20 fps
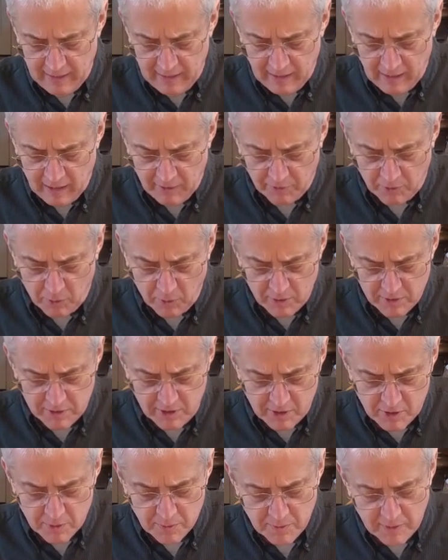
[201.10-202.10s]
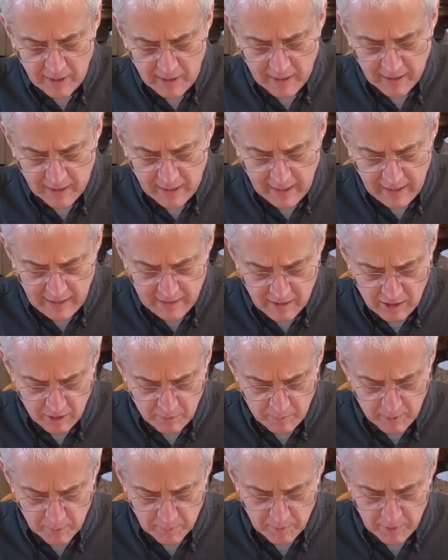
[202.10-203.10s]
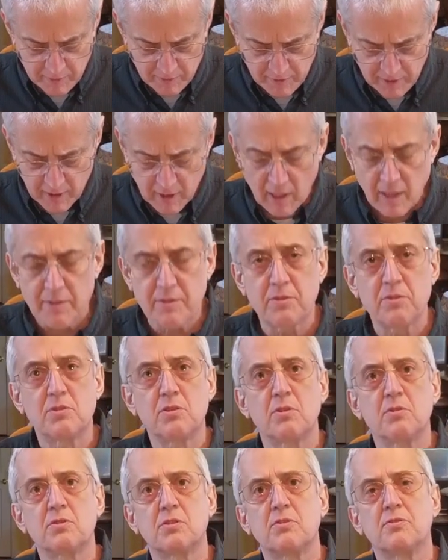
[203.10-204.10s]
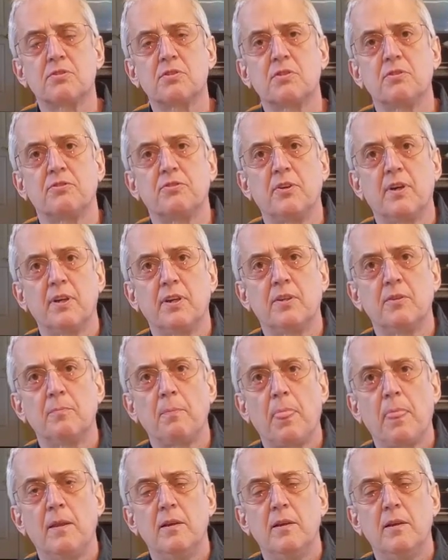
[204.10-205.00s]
Of course, it's dedicated to the memory of the author, Joseph Stefano,